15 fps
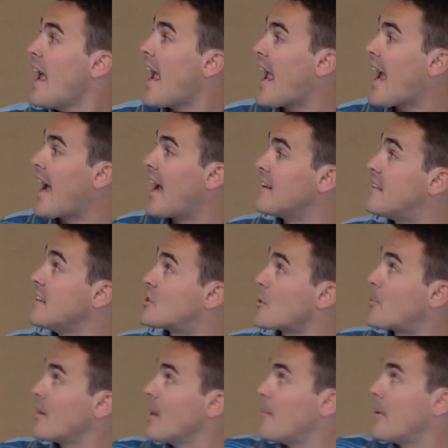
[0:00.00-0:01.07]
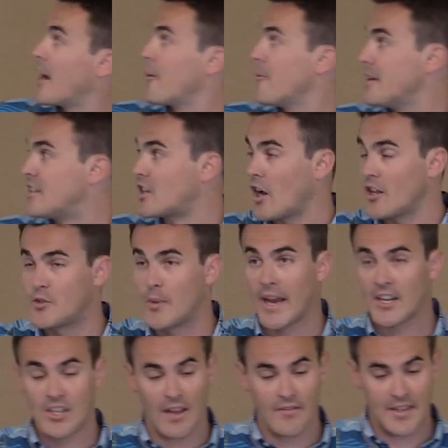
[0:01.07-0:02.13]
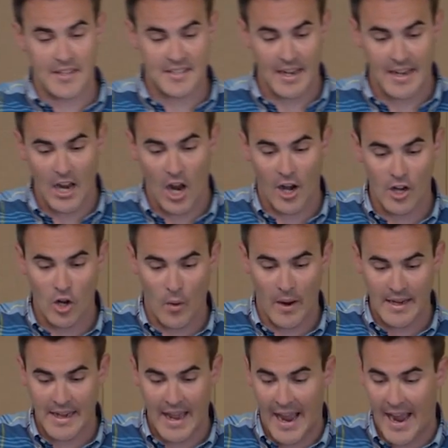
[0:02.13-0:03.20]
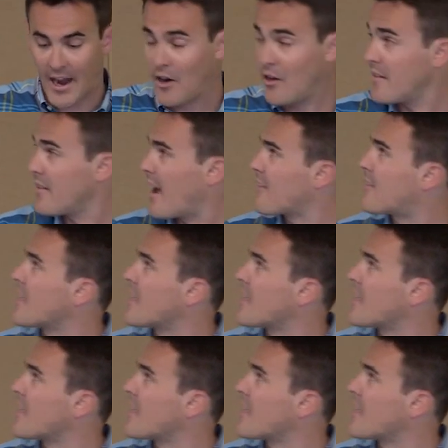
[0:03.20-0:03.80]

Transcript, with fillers: And these are preliminary results. We actually have this study ongoing now, and I